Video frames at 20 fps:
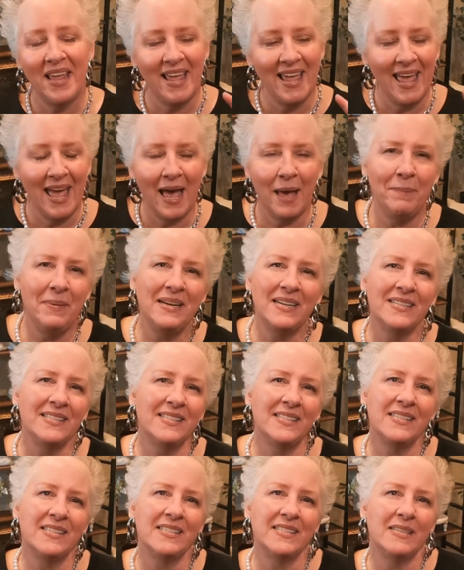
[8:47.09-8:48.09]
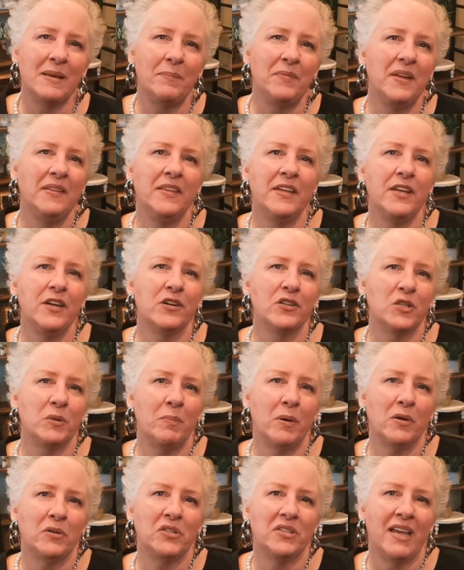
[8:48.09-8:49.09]
Happiness isn't something that you're
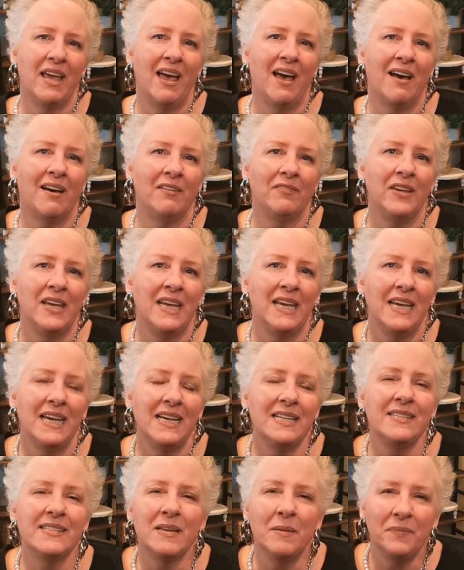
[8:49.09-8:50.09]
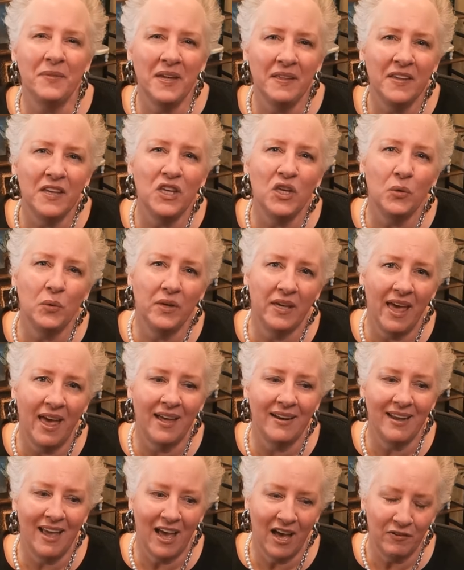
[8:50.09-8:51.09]
supposed to have. It's something that you
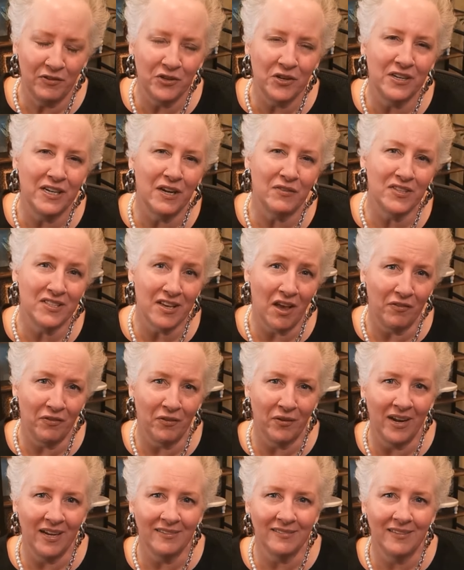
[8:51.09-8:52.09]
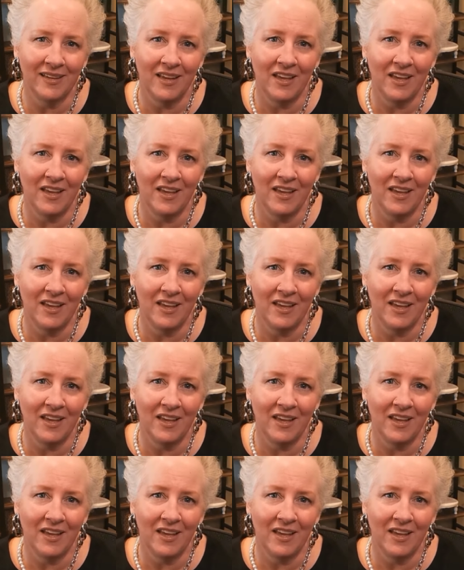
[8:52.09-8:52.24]
get after enough suffering.